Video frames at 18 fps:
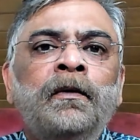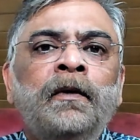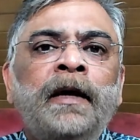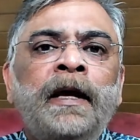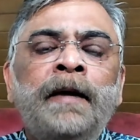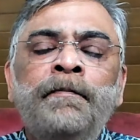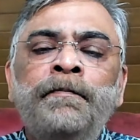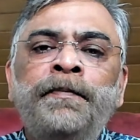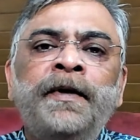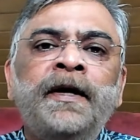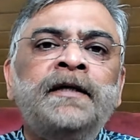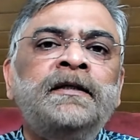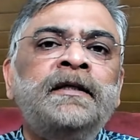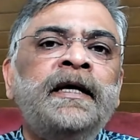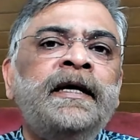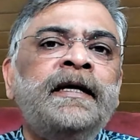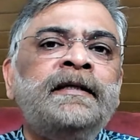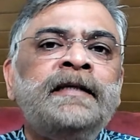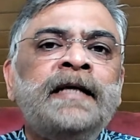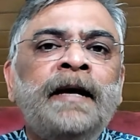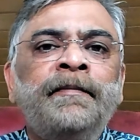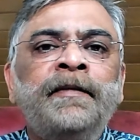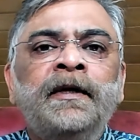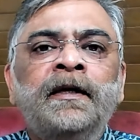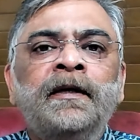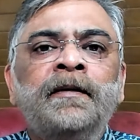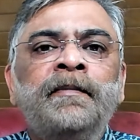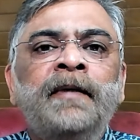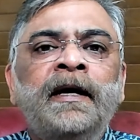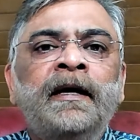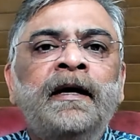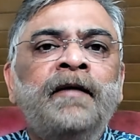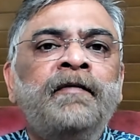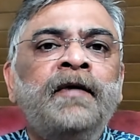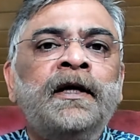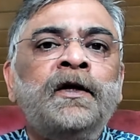impress the examiner by
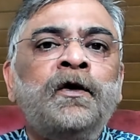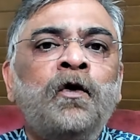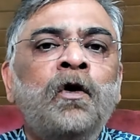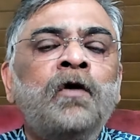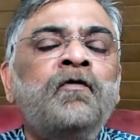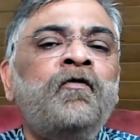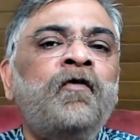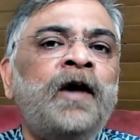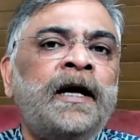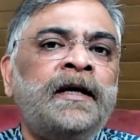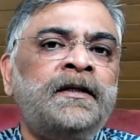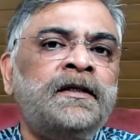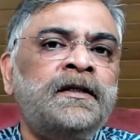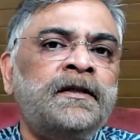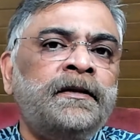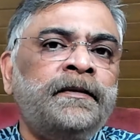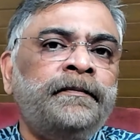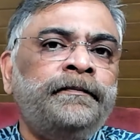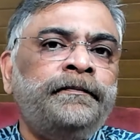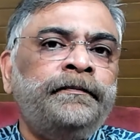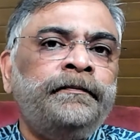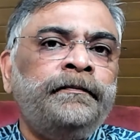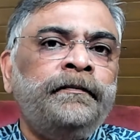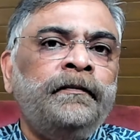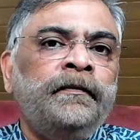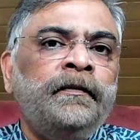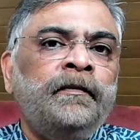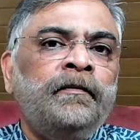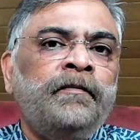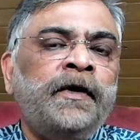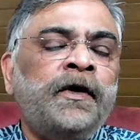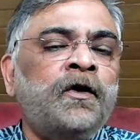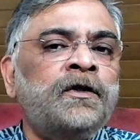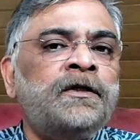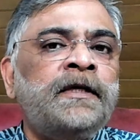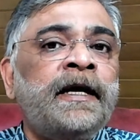giving wrong facts,
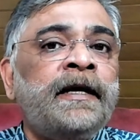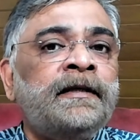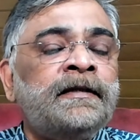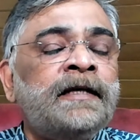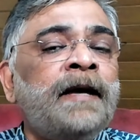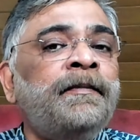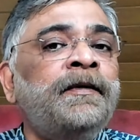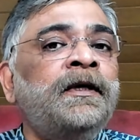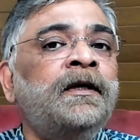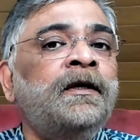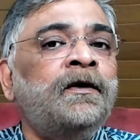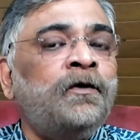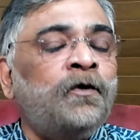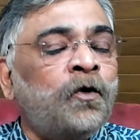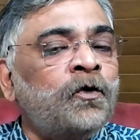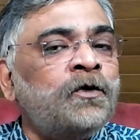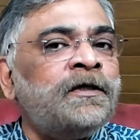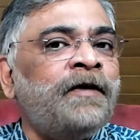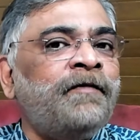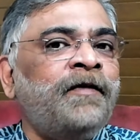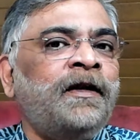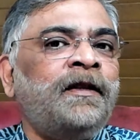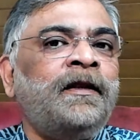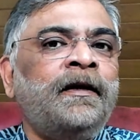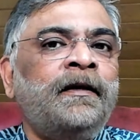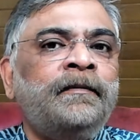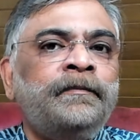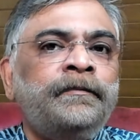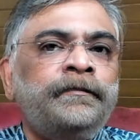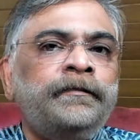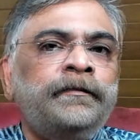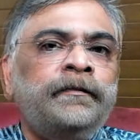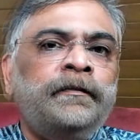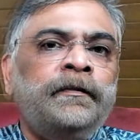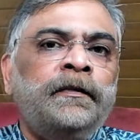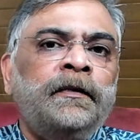because the examiner knows everything.
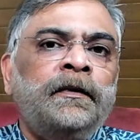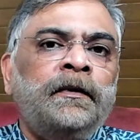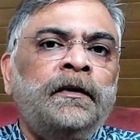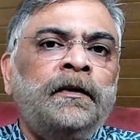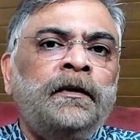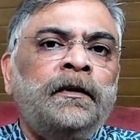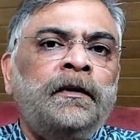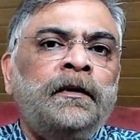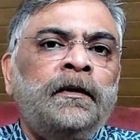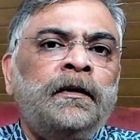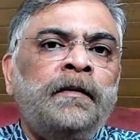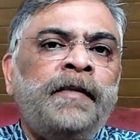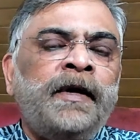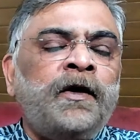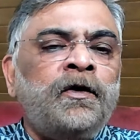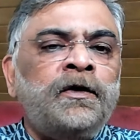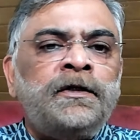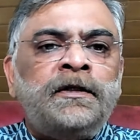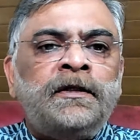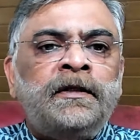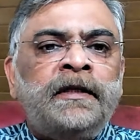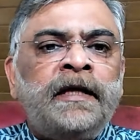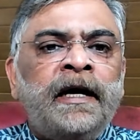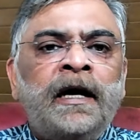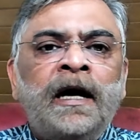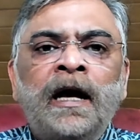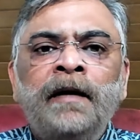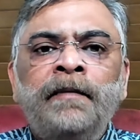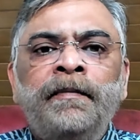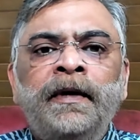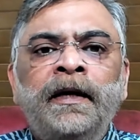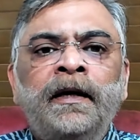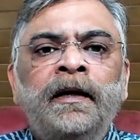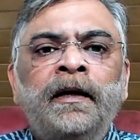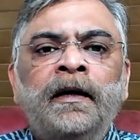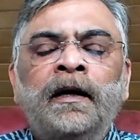Because there can't
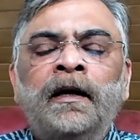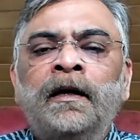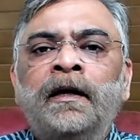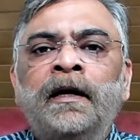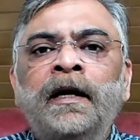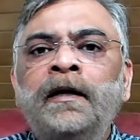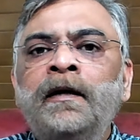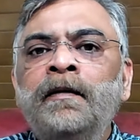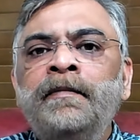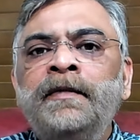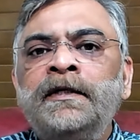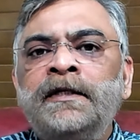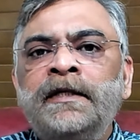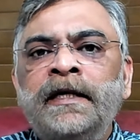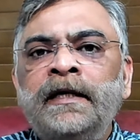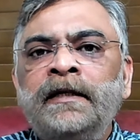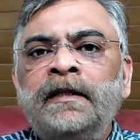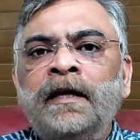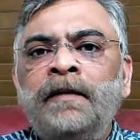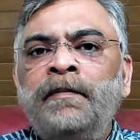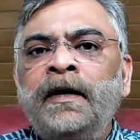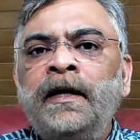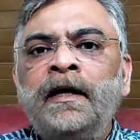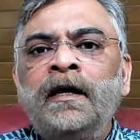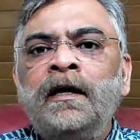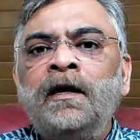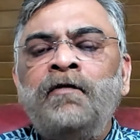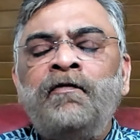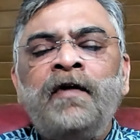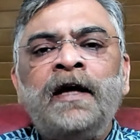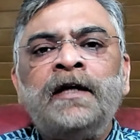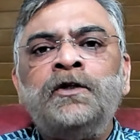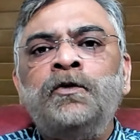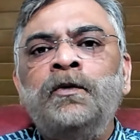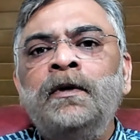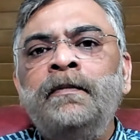be a greater mistake than making a
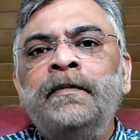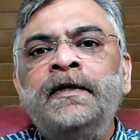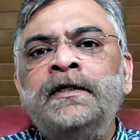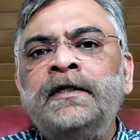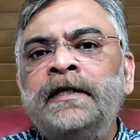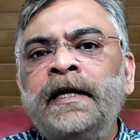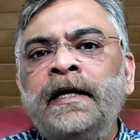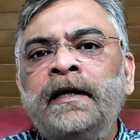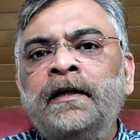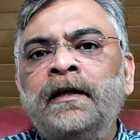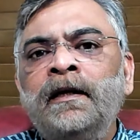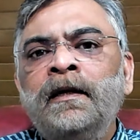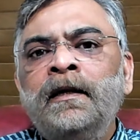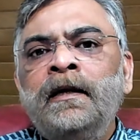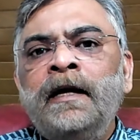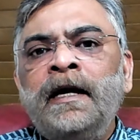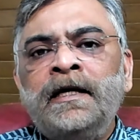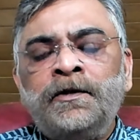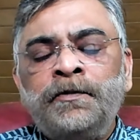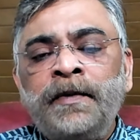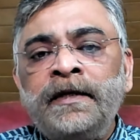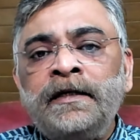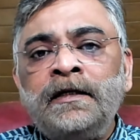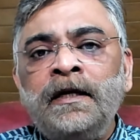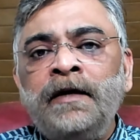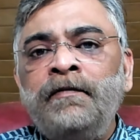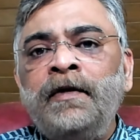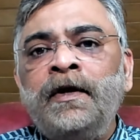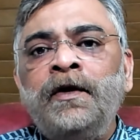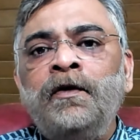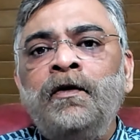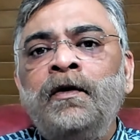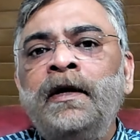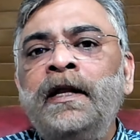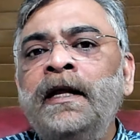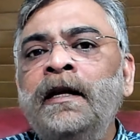factual mistake, especially when
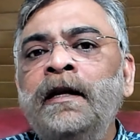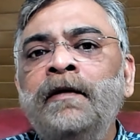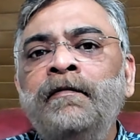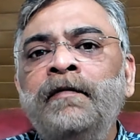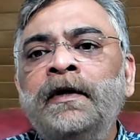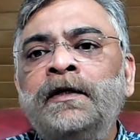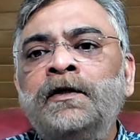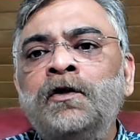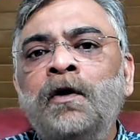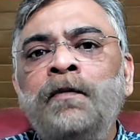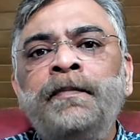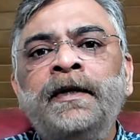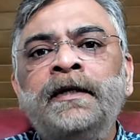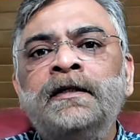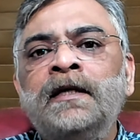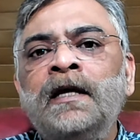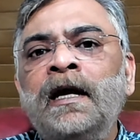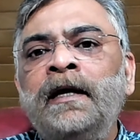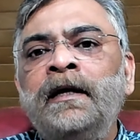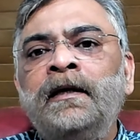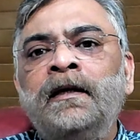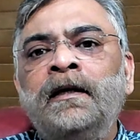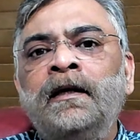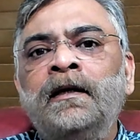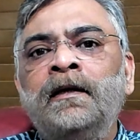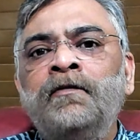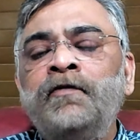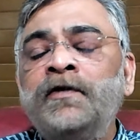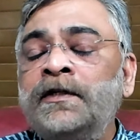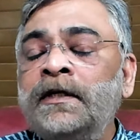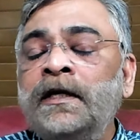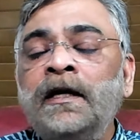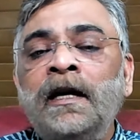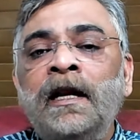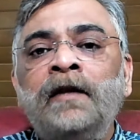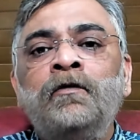you're dealing with topics like
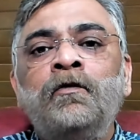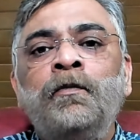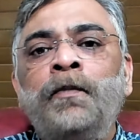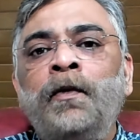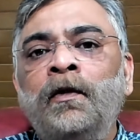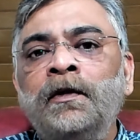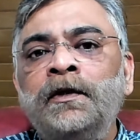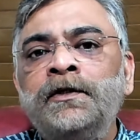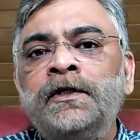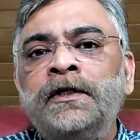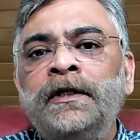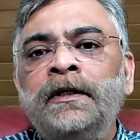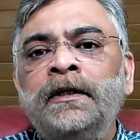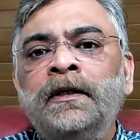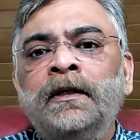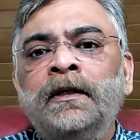physical anthropology,